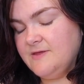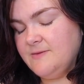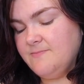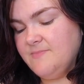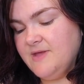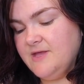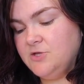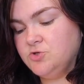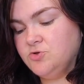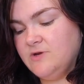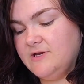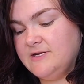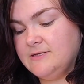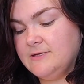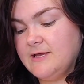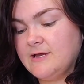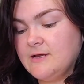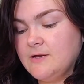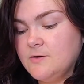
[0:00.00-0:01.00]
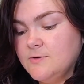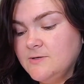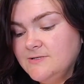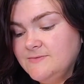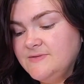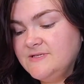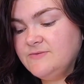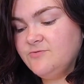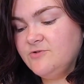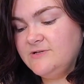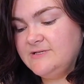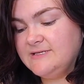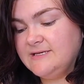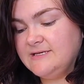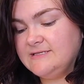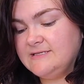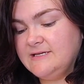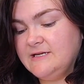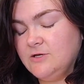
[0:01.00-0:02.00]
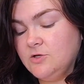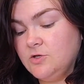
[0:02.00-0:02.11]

than being treated like a Christmas princess in